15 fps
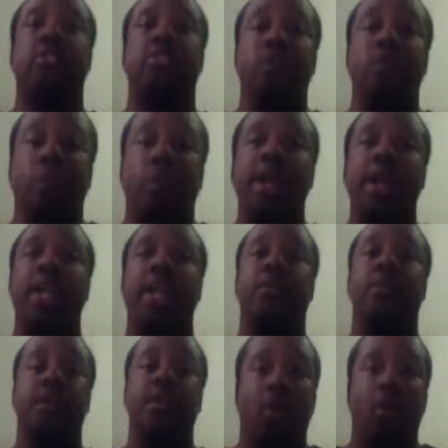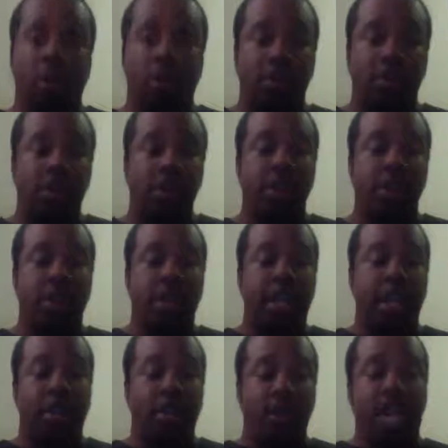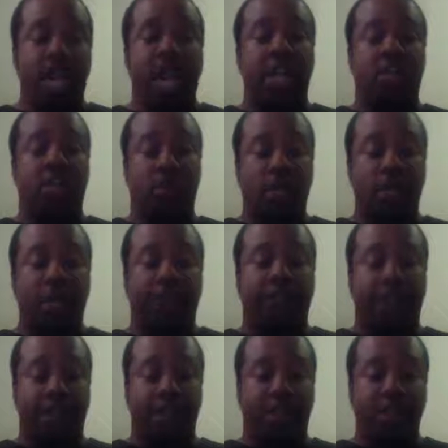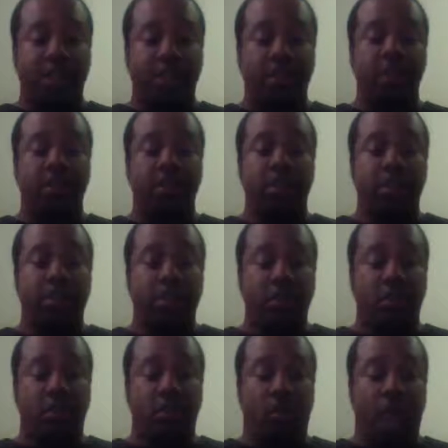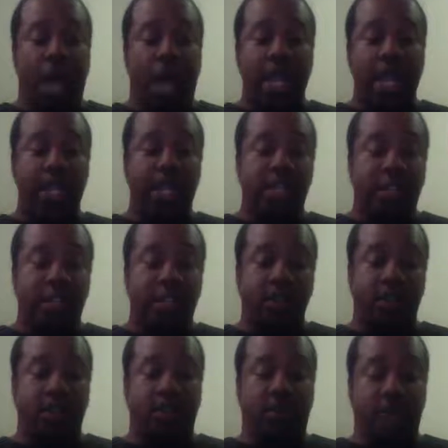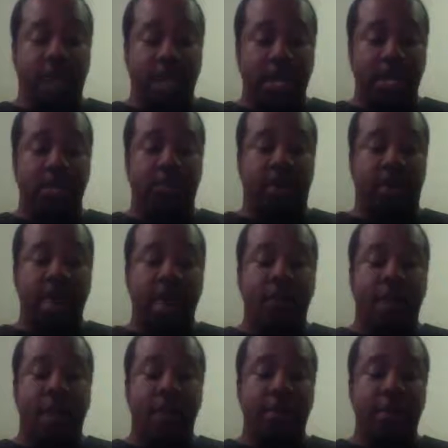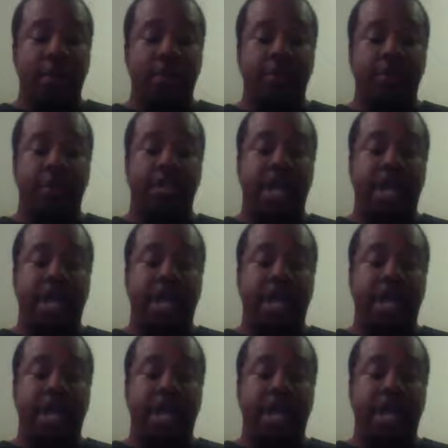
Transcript: the way that we are? If we got treated fairly, why white people is not